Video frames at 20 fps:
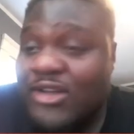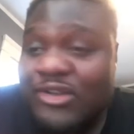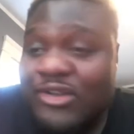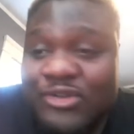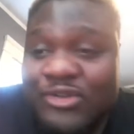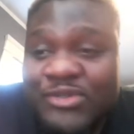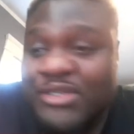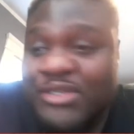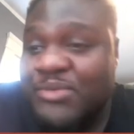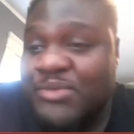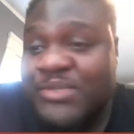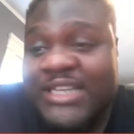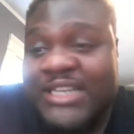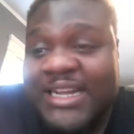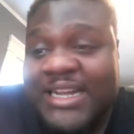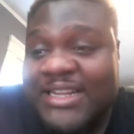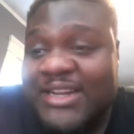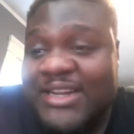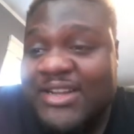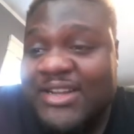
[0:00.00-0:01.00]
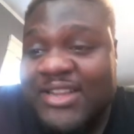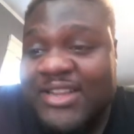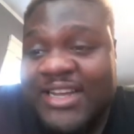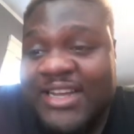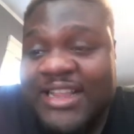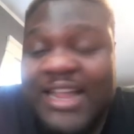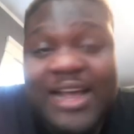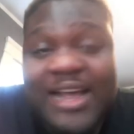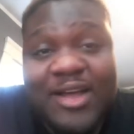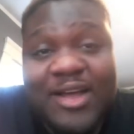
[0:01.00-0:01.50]
Gucci was out there
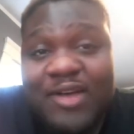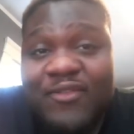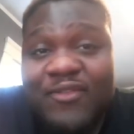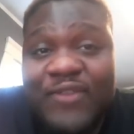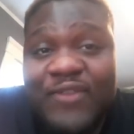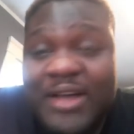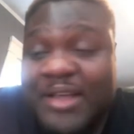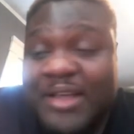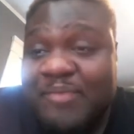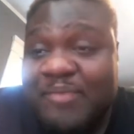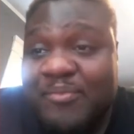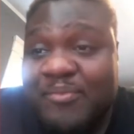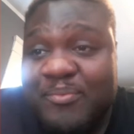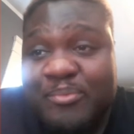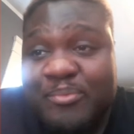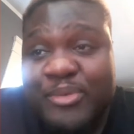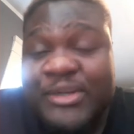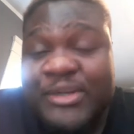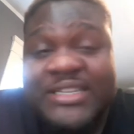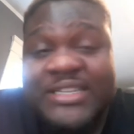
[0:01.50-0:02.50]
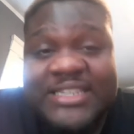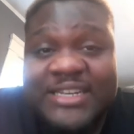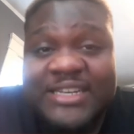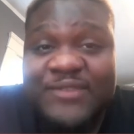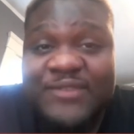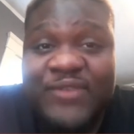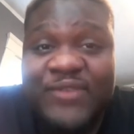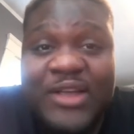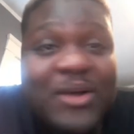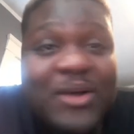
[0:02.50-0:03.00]
looking like a fucking Princess
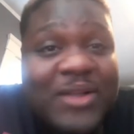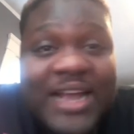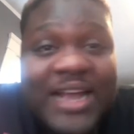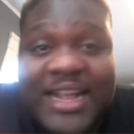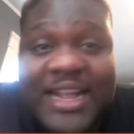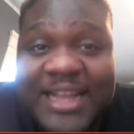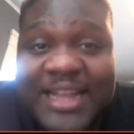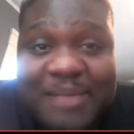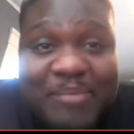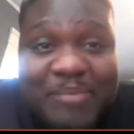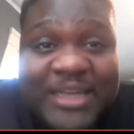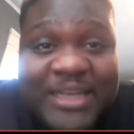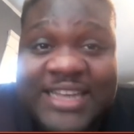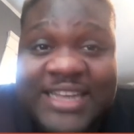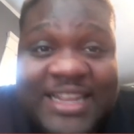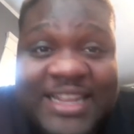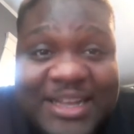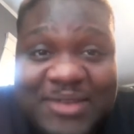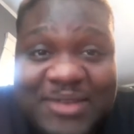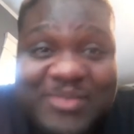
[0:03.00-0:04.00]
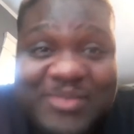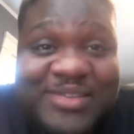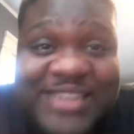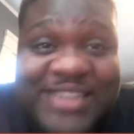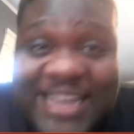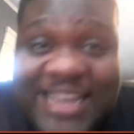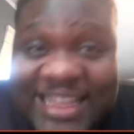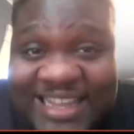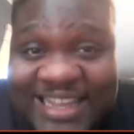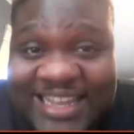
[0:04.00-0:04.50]
Fiona out that bitch. That nigga was
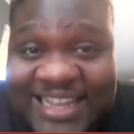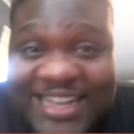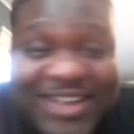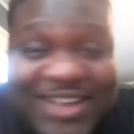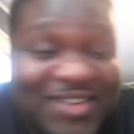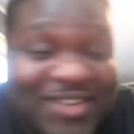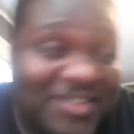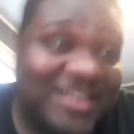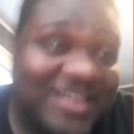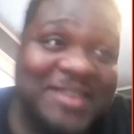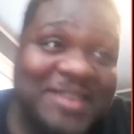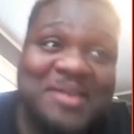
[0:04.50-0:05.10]
elegant up.